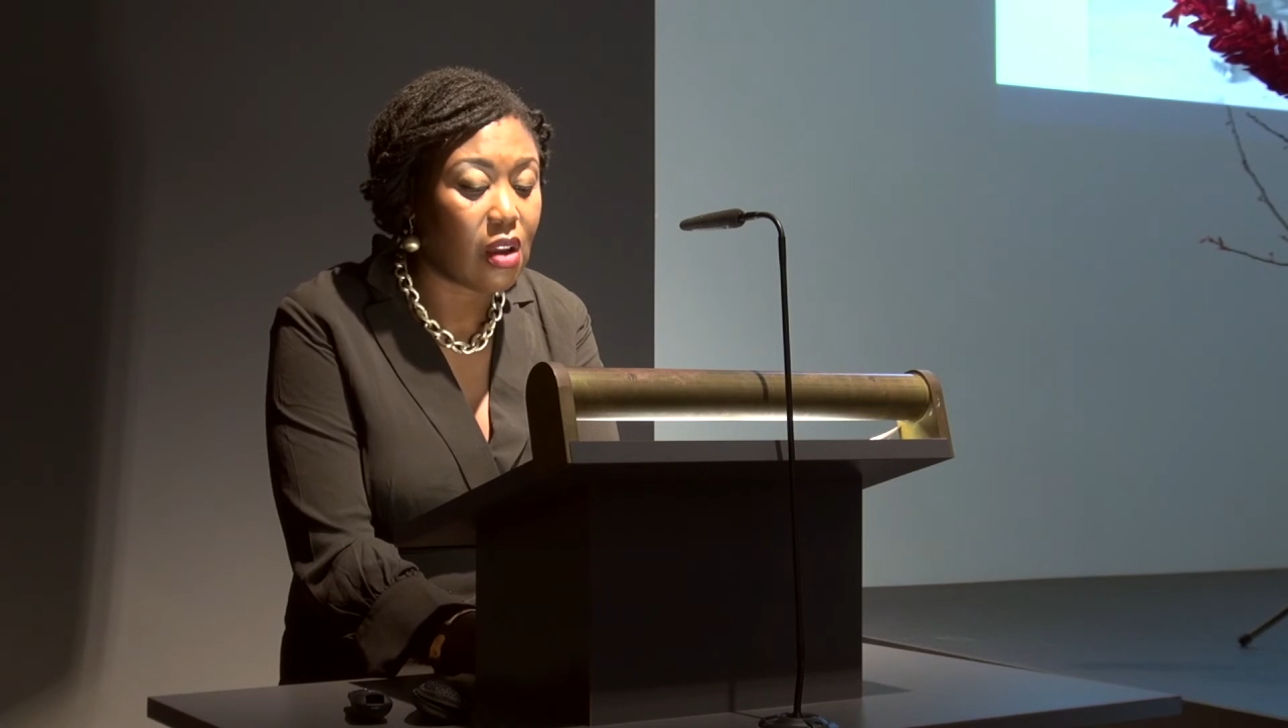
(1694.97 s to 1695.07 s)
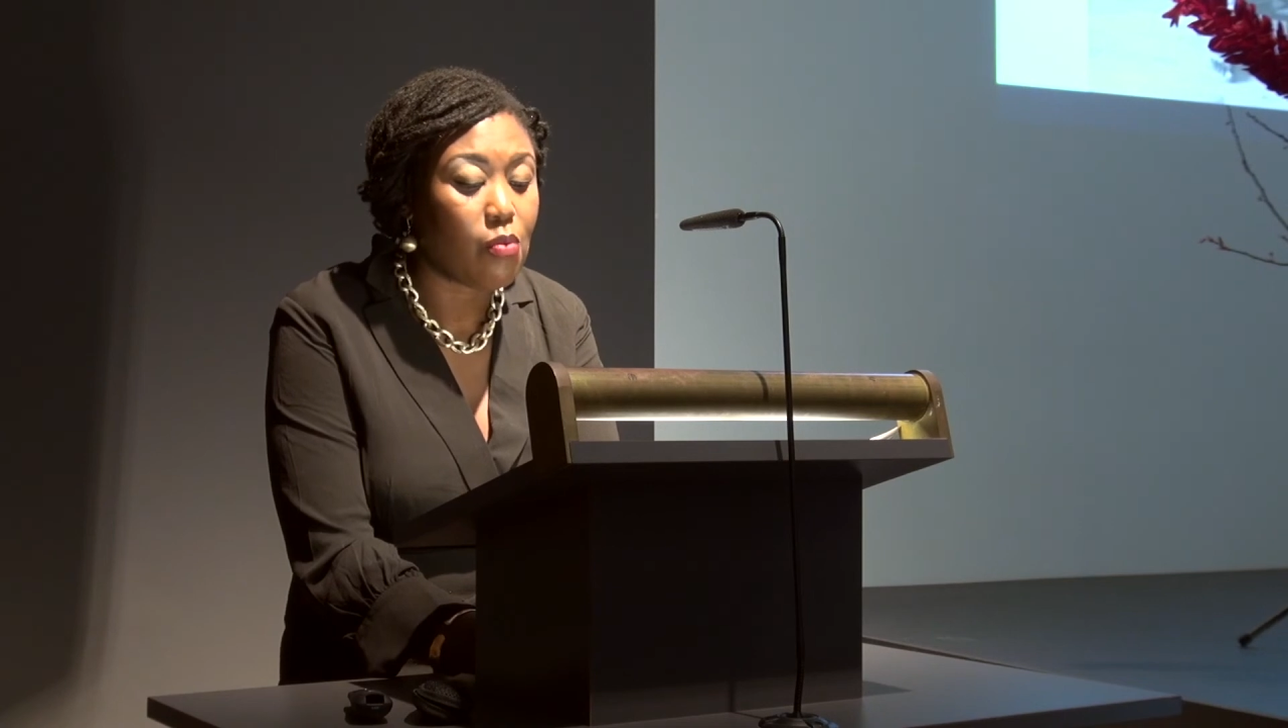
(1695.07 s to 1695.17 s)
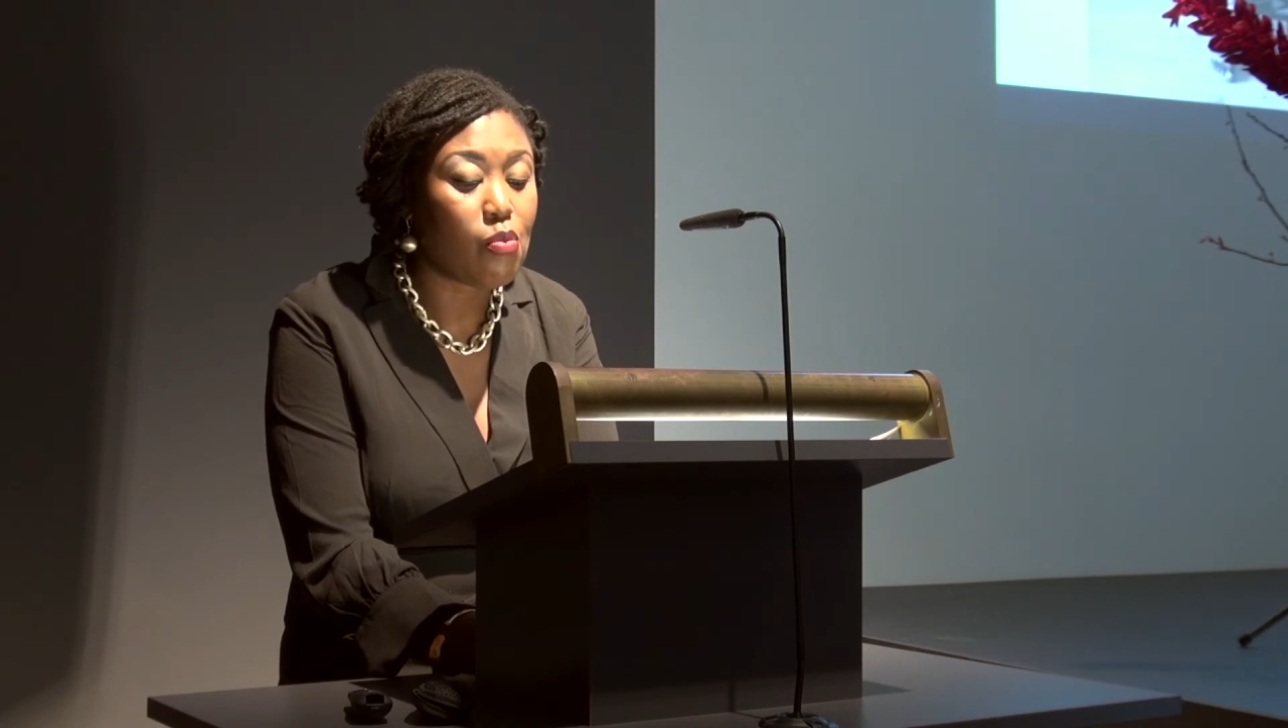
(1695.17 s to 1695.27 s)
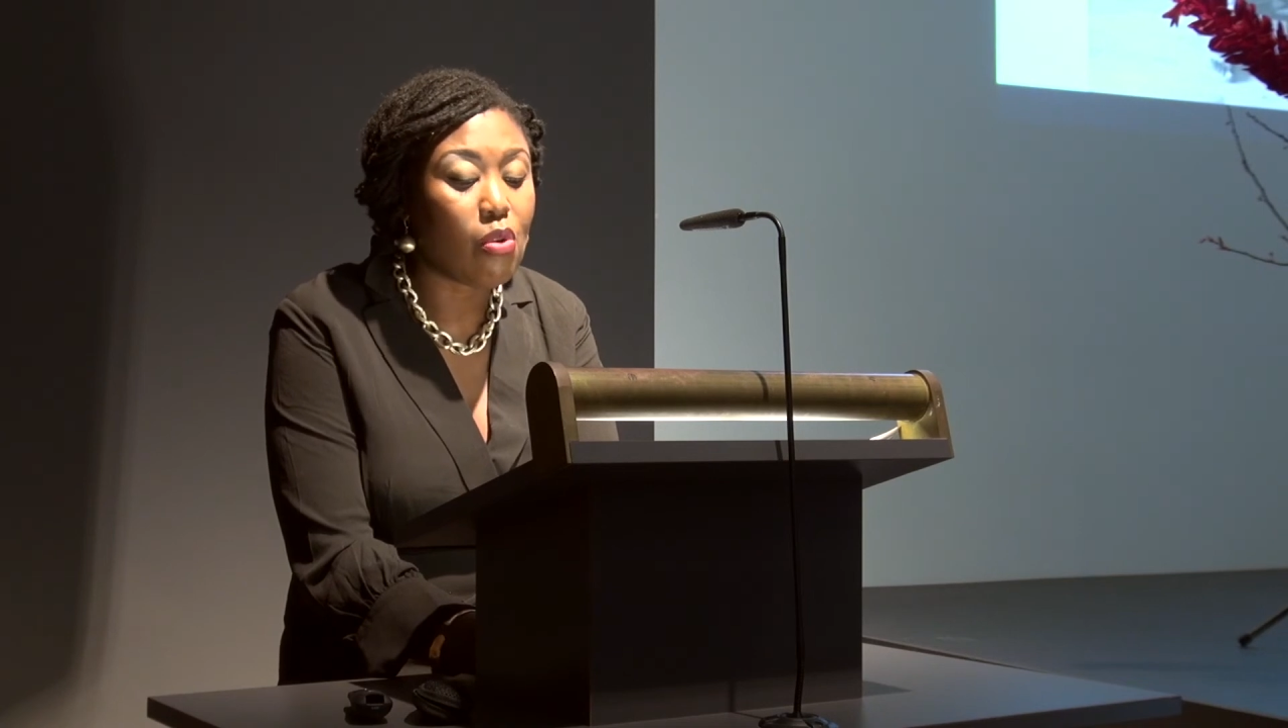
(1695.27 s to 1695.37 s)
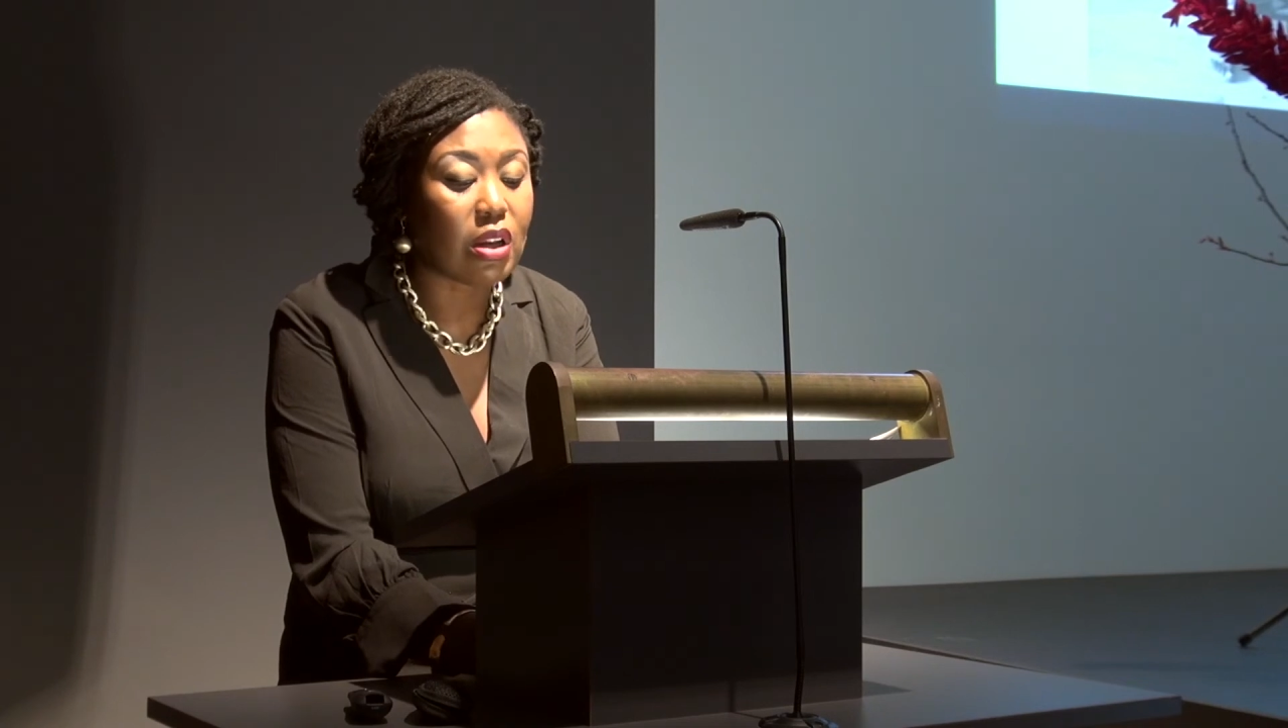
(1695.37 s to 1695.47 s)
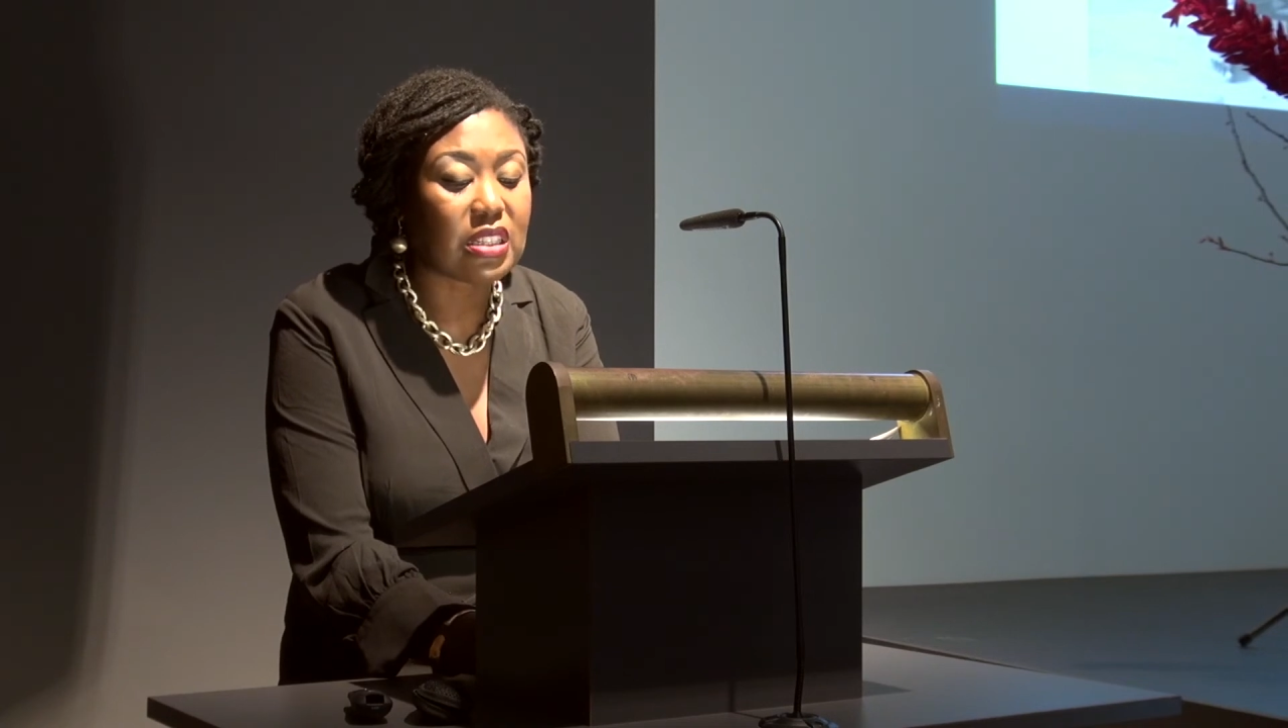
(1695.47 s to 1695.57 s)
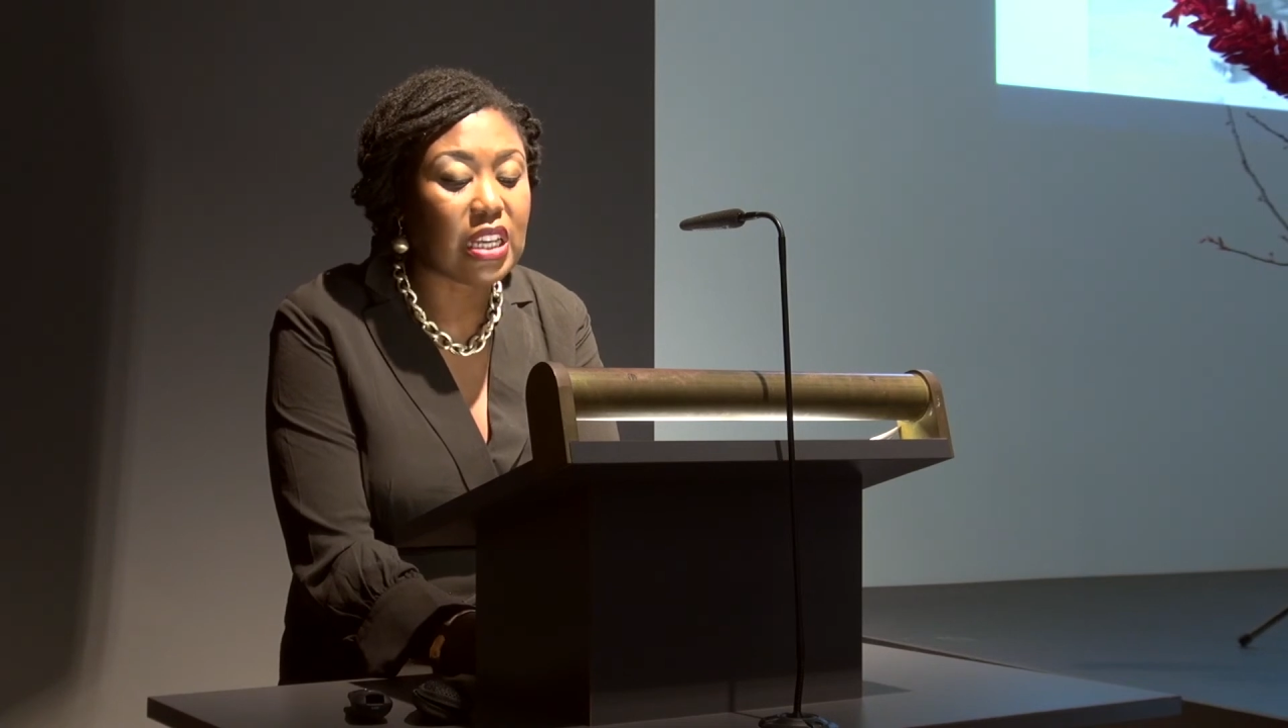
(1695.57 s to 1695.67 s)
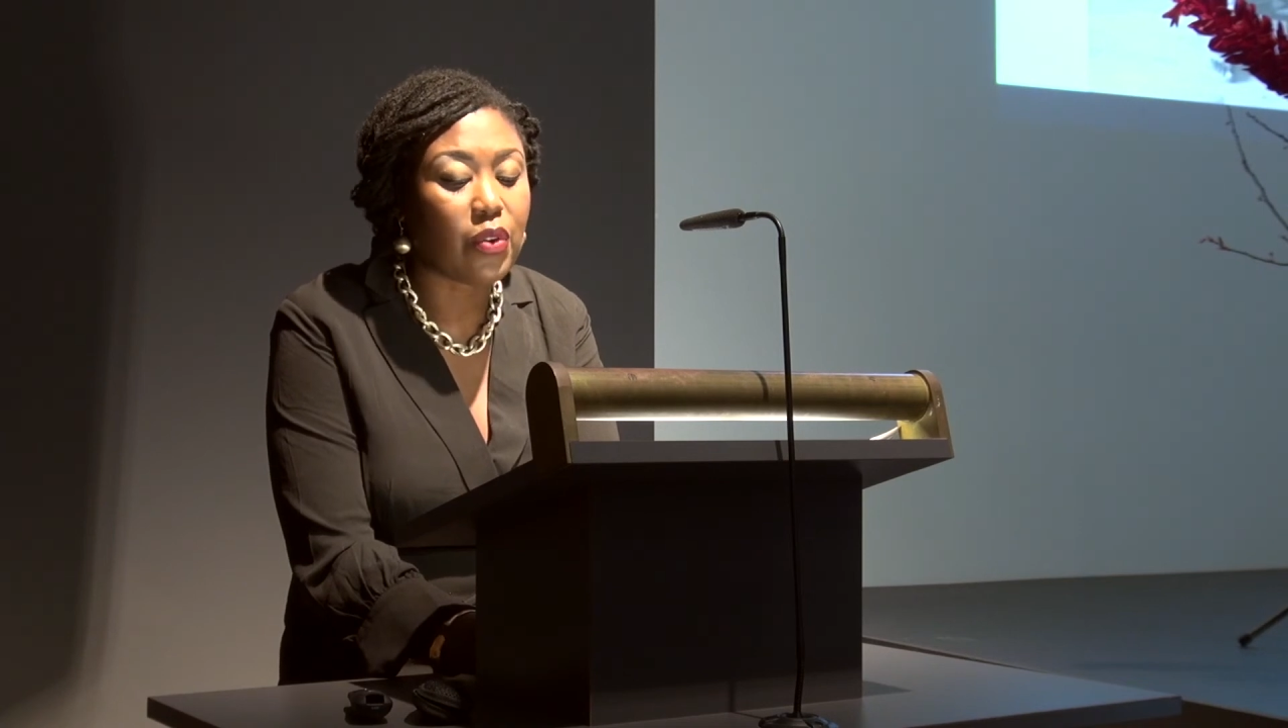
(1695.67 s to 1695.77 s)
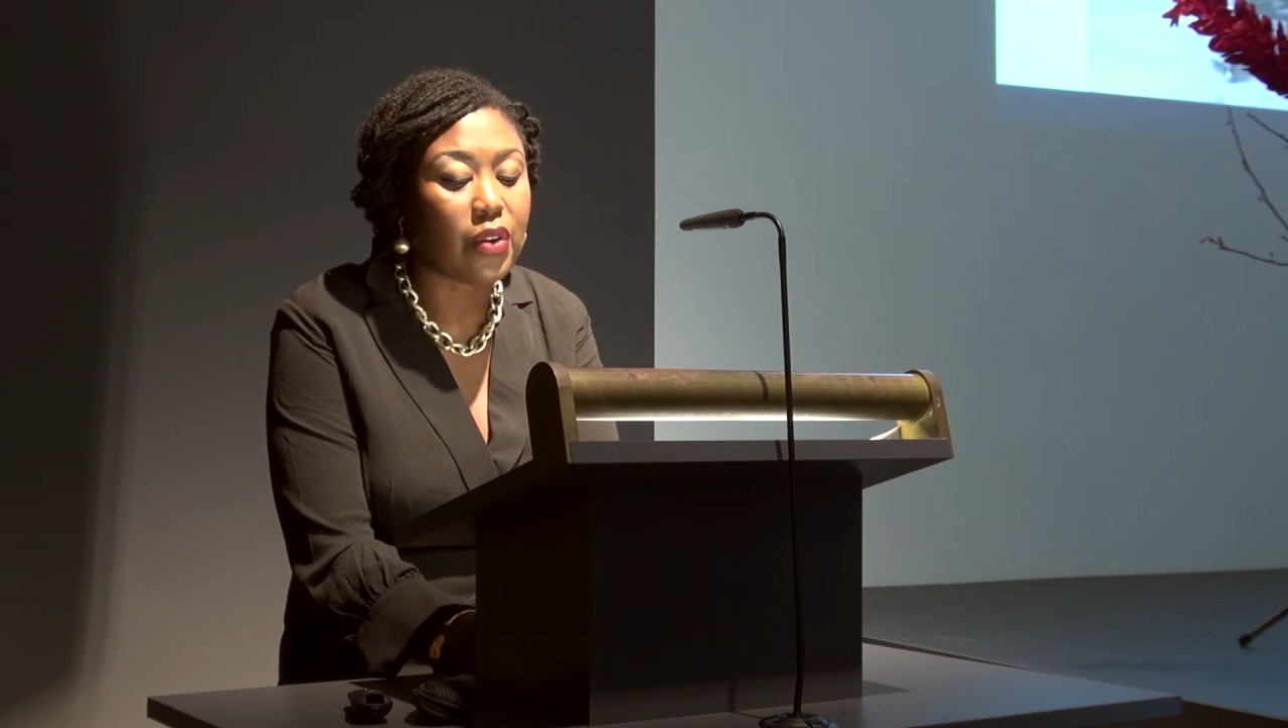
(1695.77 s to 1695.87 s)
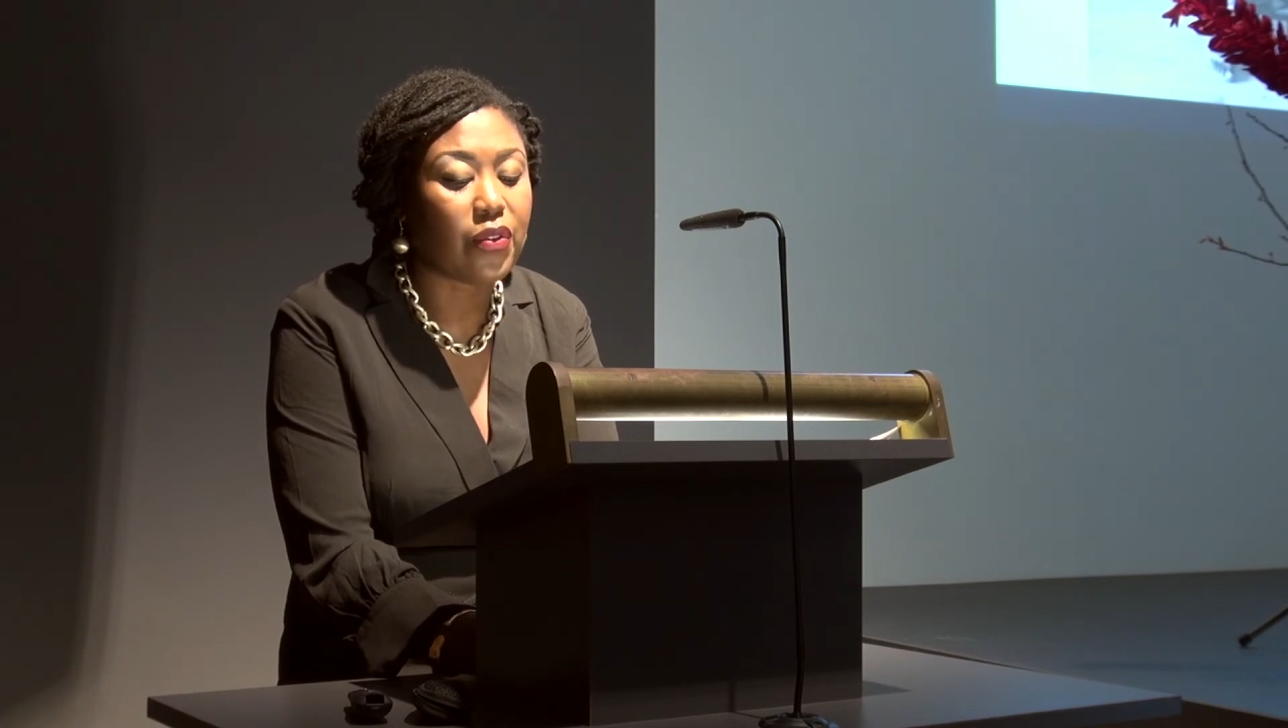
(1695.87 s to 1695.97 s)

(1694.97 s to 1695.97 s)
Muasi